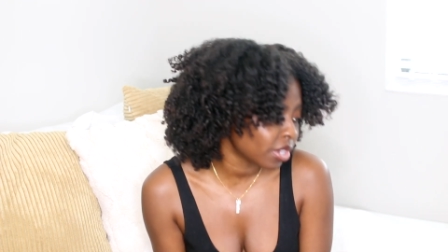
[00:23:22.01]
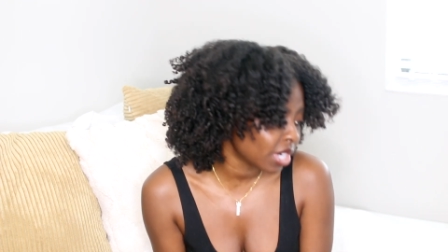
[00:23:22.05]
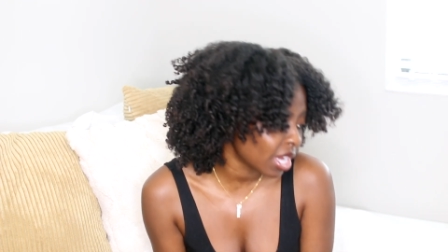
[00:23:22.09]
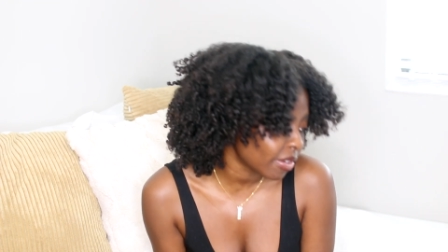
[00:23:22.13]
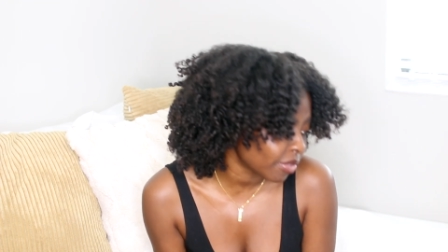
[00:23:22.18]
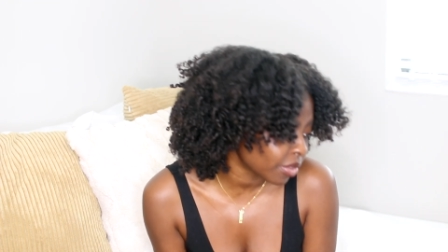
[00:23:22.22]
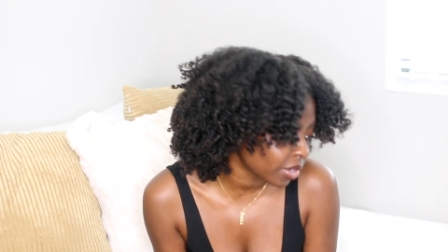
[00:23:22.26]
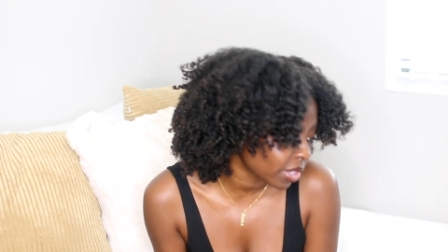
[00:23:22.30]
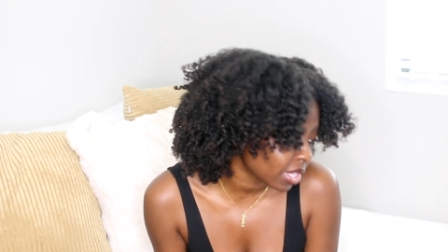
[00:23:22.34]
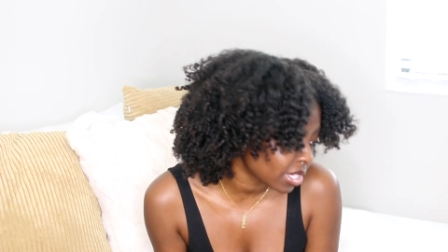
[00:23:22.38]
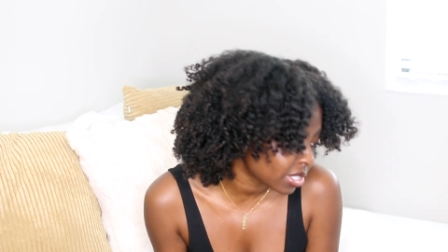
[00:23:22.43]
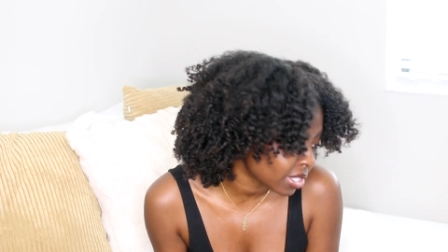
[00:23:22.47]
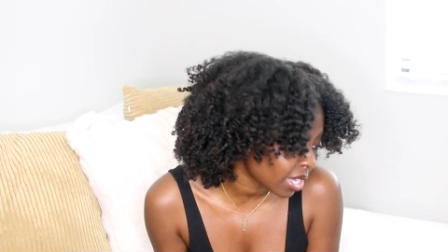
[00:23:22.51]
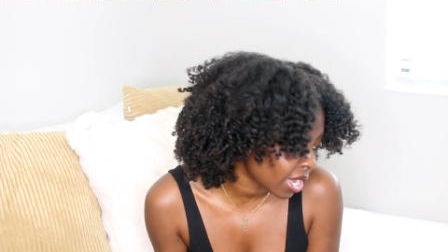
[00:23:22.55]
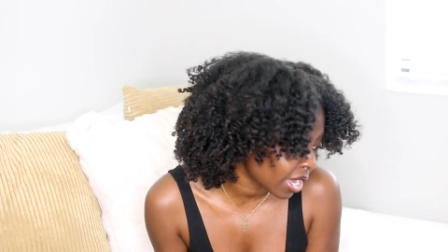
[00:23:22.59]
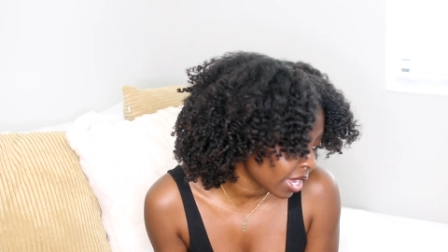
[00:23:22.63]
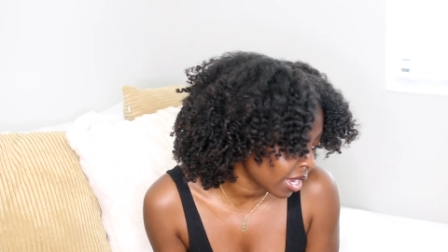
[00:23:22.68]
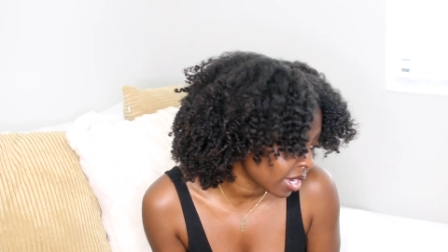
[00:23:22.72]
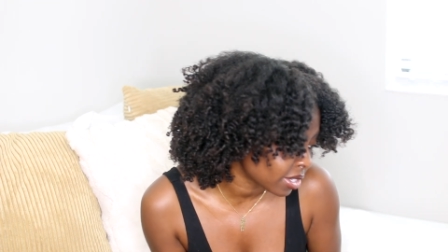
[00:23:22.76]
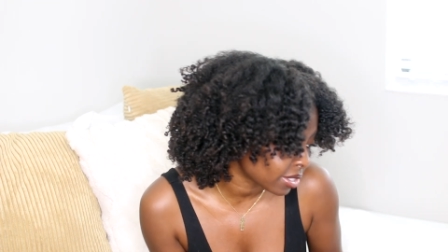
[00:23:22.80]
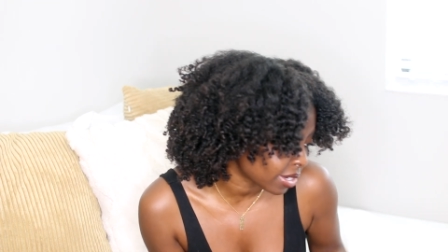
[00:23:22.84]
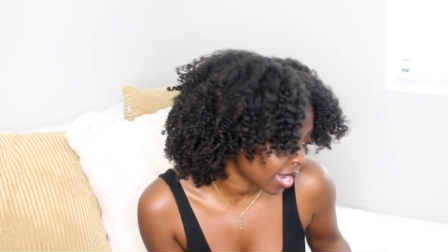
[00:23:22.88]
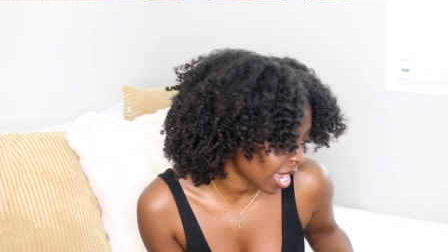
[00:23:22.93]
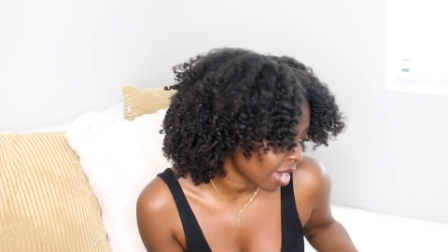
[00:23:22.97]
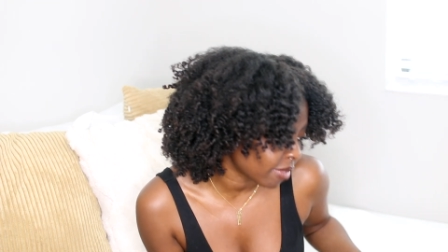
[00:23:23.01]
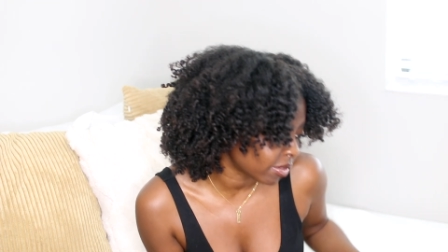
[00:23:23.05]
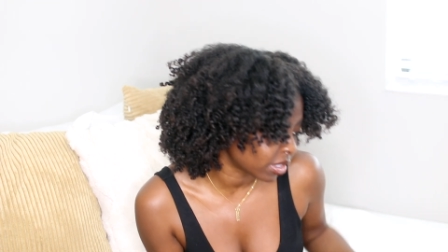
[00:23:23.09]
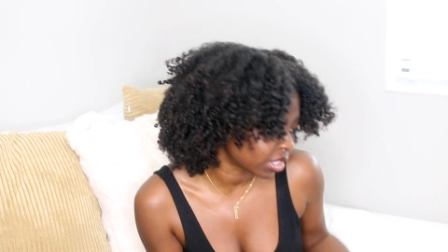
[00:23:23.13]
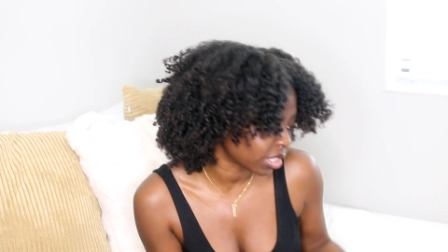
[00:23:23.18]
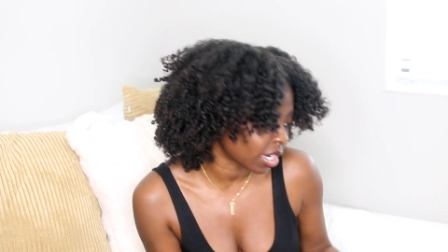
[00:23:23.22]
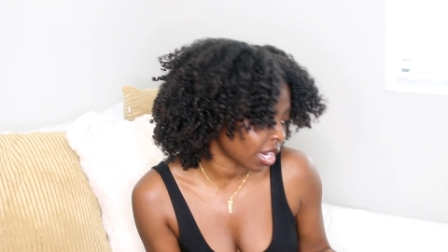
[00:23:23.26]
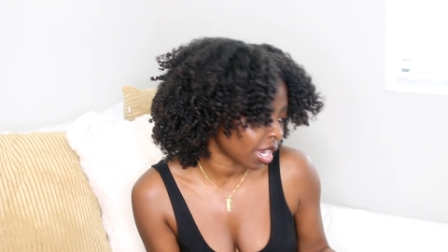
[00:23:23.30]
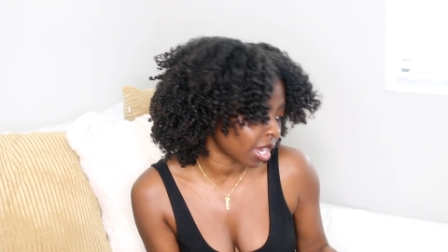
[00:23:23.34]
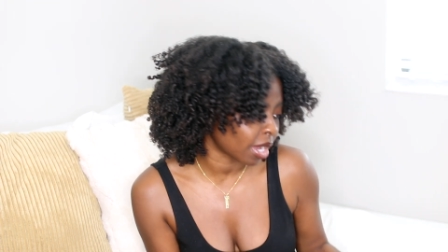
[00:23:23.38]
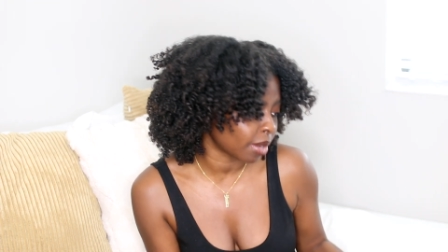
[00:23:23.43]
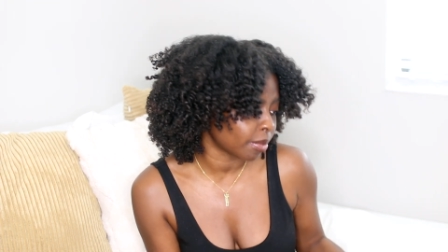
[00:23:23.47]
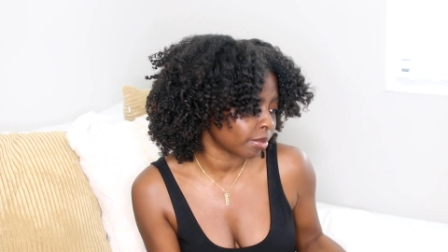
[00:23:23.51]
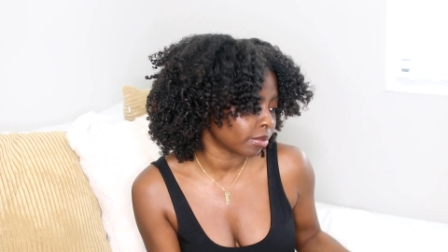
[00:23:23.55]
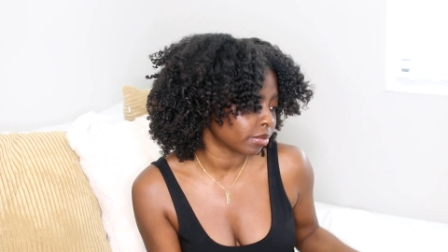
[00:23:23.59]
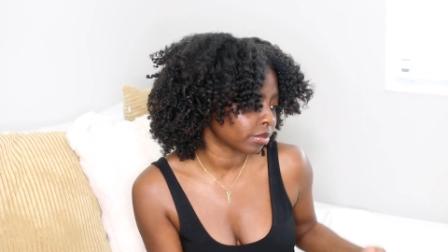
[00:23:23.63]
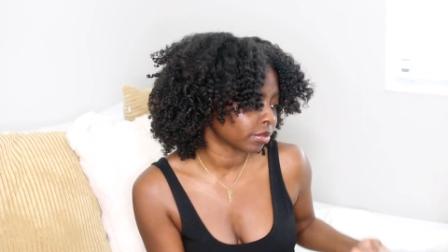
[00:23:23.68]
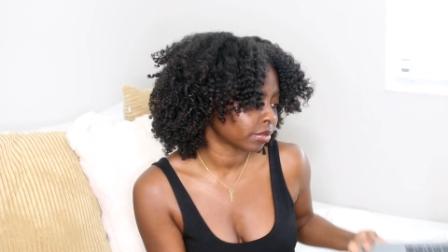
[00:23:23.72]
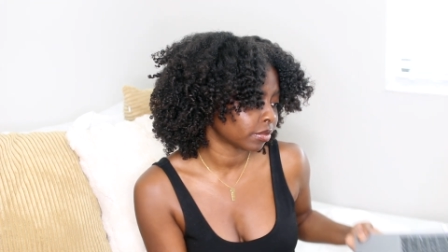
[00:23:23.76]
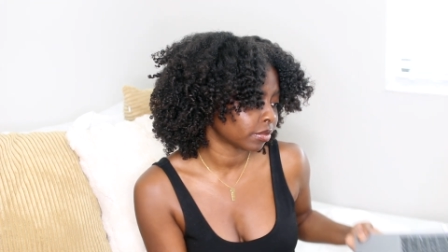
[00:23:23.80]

you never really say he doesn't have a job